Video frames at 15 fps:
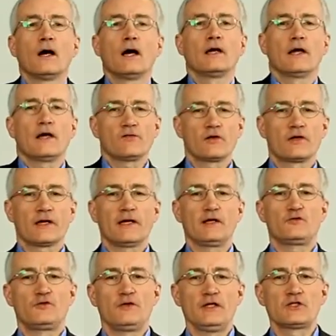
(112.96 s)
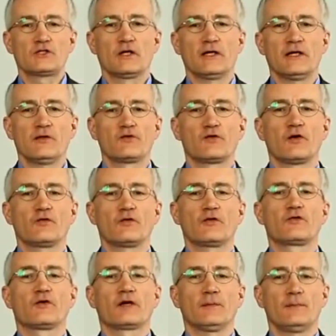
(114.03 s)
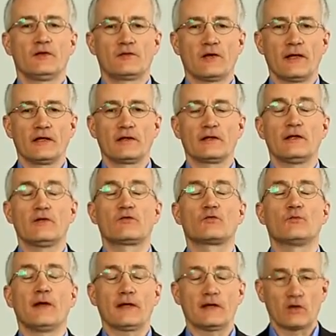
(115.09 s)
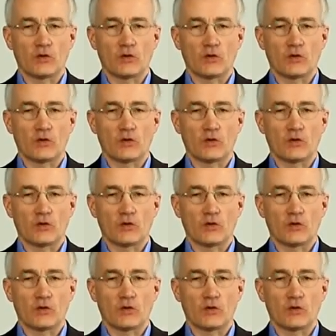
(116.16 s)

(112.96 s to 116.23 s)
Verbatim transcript: Another great feature is that the ripple tank is very